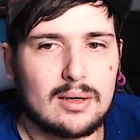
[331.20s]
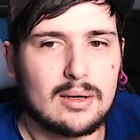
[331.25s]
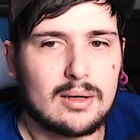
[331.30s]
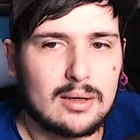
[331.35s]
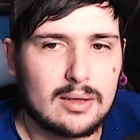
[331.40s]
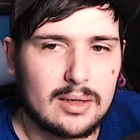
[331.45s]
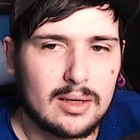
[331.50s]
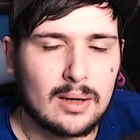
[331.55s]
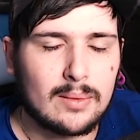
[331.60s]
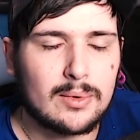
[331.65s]

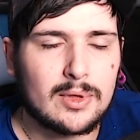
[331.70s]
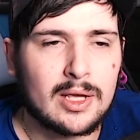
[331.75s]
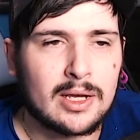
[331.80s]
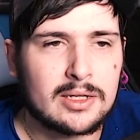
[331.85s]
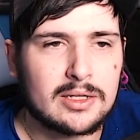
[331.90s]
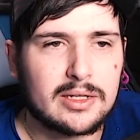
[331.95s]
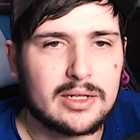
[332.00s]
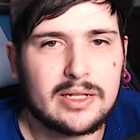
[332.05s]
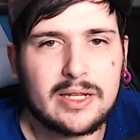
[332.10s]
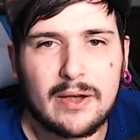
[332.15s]
Yeah, but
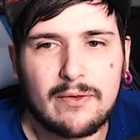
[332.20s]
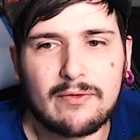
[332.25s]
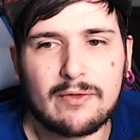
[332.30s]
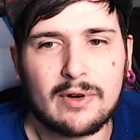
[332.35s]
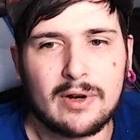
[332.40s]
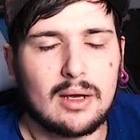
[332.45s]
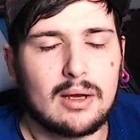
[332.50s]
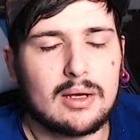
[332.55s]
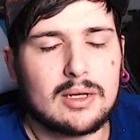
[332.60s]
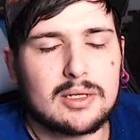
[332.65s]
that's
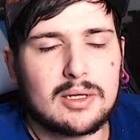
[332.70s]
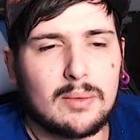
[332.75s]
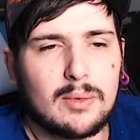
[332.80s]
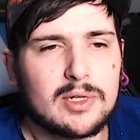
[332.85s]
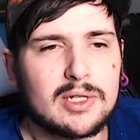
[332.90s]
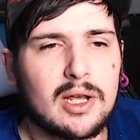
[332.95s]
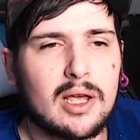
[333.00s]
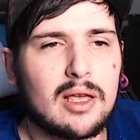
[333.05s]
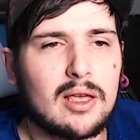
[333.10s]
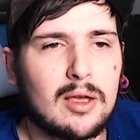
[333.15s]
different. Someone
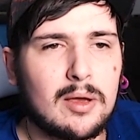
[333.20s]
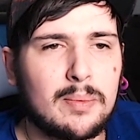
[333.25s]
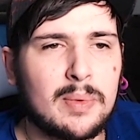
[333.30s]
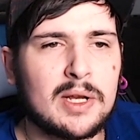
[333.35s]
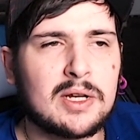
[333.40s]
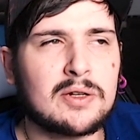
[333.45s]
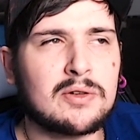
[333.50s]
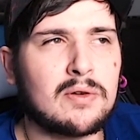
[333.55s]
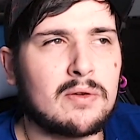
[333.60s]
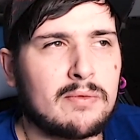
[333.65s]
taking a
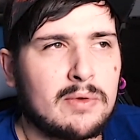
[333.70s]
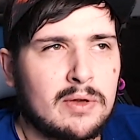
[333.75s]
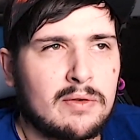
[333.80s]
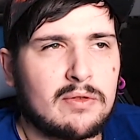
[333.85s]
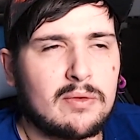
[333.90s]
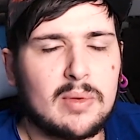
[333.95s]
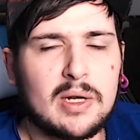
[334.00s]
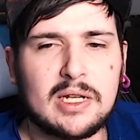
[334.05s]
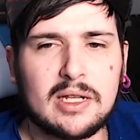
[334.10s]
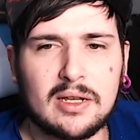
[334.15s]
picture of you
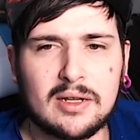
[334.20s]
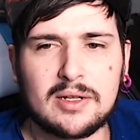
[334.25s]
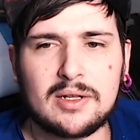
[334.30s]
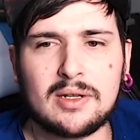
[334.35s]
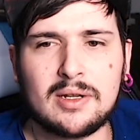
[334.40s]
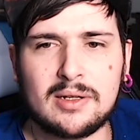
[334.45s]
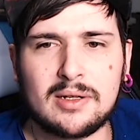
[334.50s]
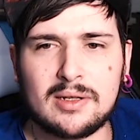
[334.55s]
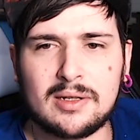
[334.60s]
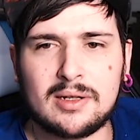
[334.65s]
from a
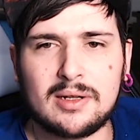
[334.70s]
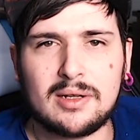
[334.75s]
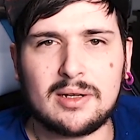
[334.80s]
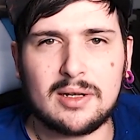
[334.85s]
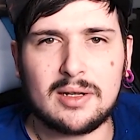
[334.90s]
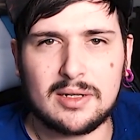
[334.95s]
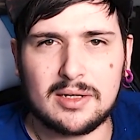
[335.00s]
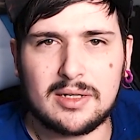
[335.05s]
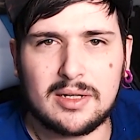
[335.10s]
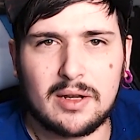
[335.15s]
distance
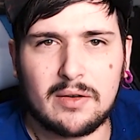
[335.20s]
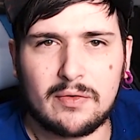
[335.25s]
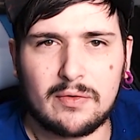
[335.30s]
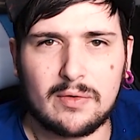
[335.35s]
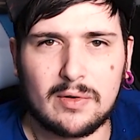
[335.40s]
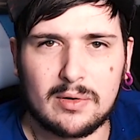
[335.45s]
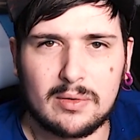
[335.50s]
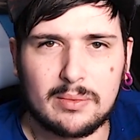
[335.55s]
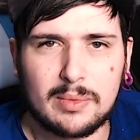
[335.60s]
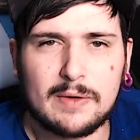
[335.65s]
is
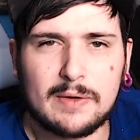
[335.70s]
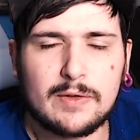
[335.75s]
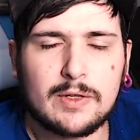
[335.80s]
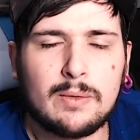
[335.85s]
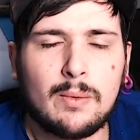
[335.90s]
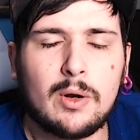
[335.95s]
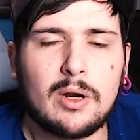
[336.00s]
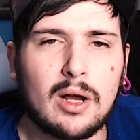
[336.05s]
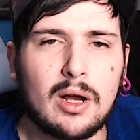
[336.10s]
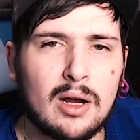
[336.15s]
different. But if
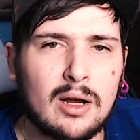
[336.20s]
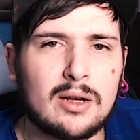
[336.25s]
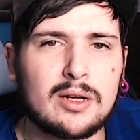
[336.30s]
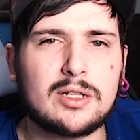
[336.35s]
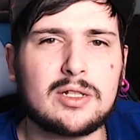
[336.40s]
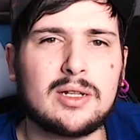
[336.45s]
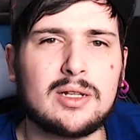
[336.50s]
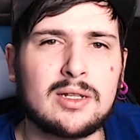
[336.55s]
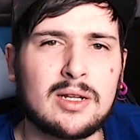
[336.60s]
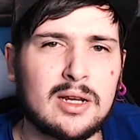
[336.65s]
someone
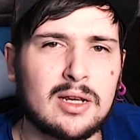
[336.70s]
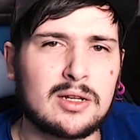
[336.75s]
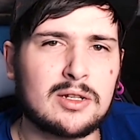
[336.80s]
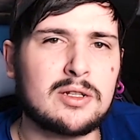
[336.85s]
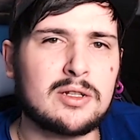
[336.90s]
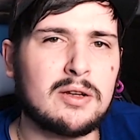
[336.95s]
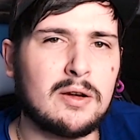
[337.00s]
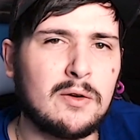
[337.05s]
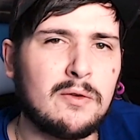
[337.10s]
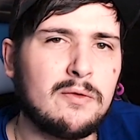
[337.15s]
asks to take a
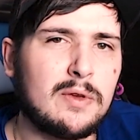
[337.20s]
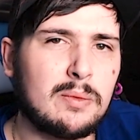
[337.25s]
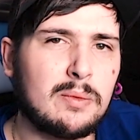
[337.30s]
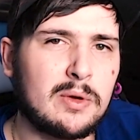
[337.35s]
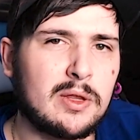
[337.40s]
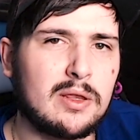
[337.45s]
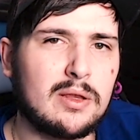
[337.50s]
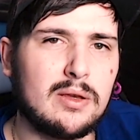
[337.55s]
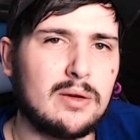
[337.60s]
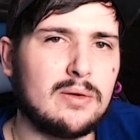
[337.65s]
selfie
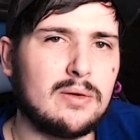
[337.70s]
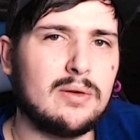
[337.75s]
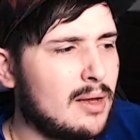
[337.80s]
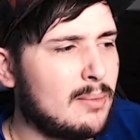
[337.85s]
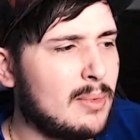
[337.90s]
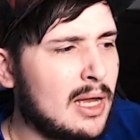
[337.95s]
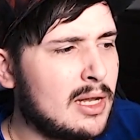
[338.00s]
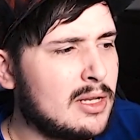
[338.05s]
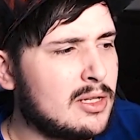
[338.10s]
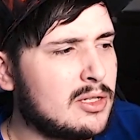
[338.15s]
with you,
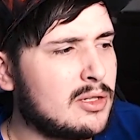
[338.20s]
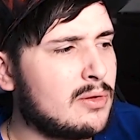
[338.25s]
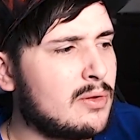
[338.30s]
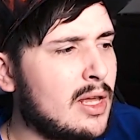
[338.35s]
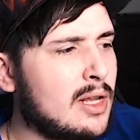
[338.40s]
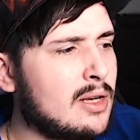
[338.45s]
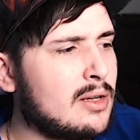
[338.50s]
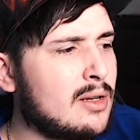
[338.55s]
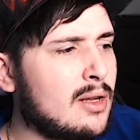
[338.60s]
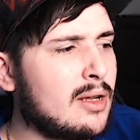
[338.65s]
and you
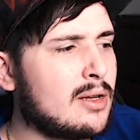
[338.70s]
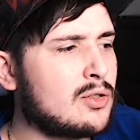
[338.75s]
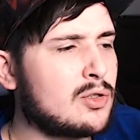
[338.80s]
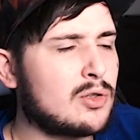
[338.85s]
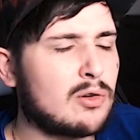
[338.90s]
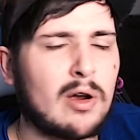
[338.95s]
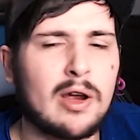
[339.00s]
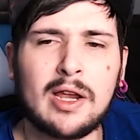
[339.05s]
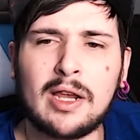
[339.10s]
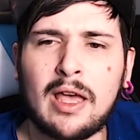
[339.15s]
then
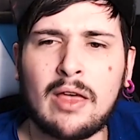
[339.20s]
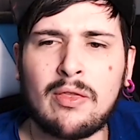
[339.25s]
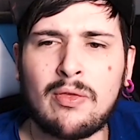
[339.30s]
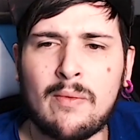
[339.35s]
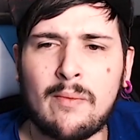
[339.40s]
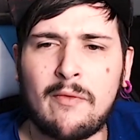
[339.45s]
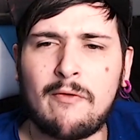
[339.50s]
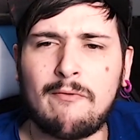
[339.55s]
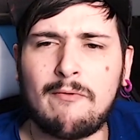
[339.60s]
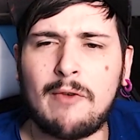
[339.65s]
try and get them
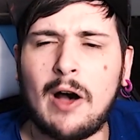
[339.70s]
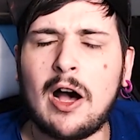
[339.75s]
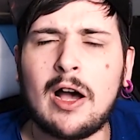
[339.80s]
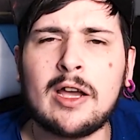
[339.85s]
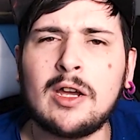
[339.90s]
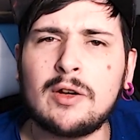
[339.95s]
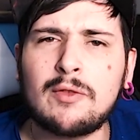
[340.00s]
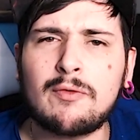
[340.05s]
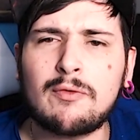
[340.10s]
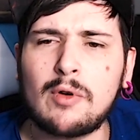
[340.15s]

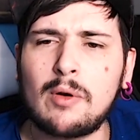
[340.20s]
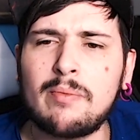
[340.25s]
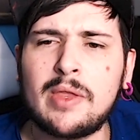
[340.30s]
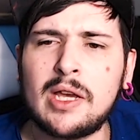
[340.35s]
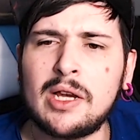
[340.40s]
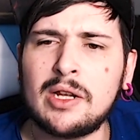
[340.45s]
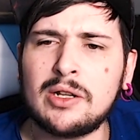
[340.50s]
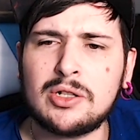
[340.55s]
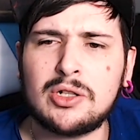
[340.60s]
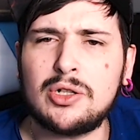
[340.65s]
fired from
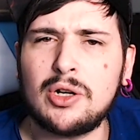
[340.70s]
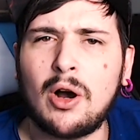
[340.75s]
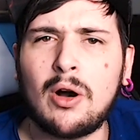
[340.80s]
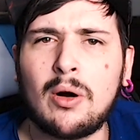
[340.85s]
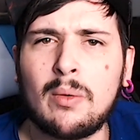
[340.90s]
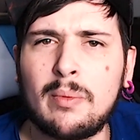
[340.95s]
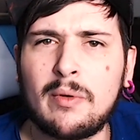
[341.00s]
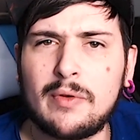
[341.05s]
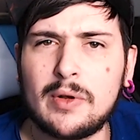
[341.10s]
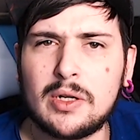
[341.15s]
their
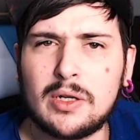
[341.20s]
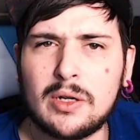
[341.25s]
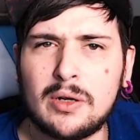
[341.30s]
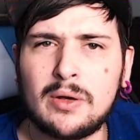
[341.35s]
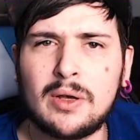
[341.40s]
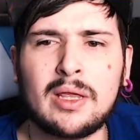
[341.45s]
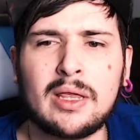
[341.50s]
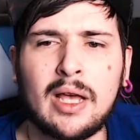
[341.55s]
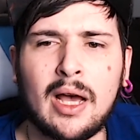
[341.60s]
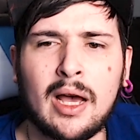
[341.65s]
job for
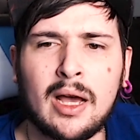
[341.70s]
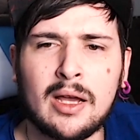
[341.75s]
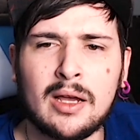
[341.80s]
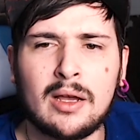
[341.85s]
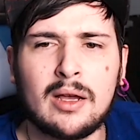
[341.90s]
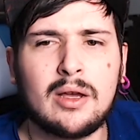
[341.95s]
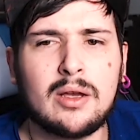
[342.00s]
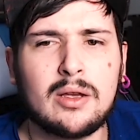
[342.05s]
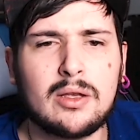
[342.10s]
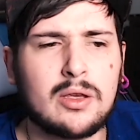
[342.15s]
doing that,
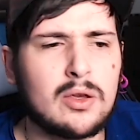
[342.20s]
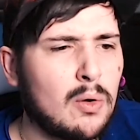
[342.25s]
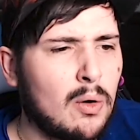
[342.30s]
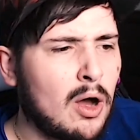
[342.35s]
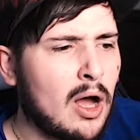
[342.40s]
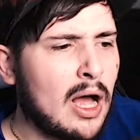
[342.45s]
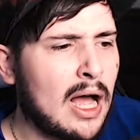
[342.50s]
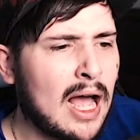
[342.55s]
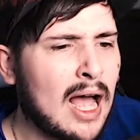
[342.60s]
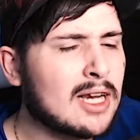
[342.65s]
you
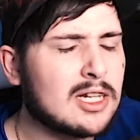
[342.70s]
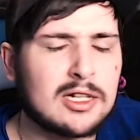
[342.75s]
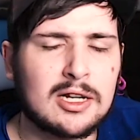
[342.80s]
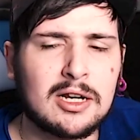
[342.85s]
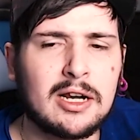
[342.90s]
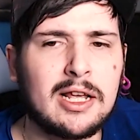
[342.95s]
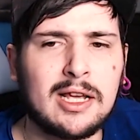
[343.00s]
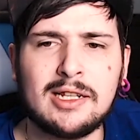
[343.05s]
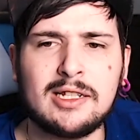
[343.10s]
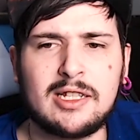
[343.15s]
are
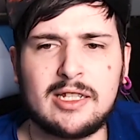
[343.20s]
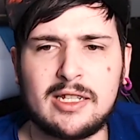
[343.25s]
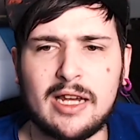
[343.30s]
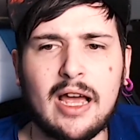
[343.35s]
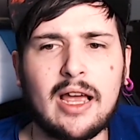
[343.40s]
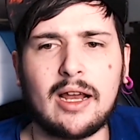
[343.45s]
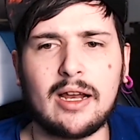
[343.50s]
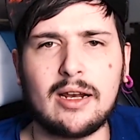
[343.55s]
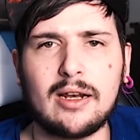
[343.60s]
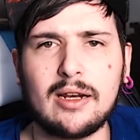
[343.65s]
actually
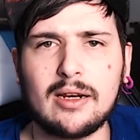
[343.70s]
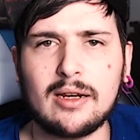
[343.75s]
insane.